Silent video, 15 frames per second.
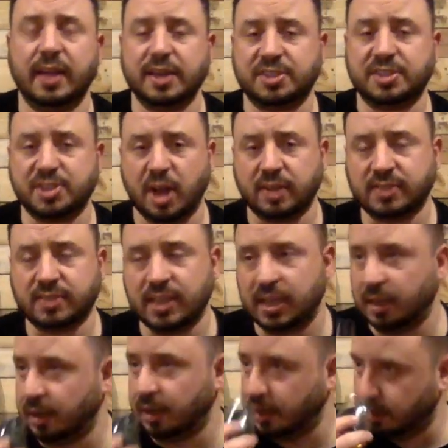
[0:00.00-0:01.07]
a
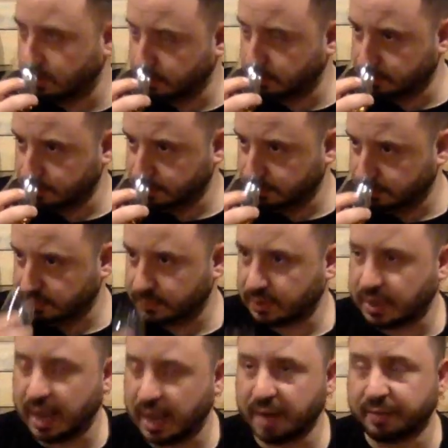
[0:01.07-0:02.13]
salty
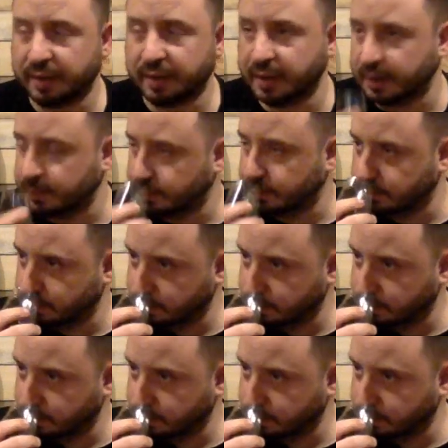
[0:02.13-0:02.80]
kind of a...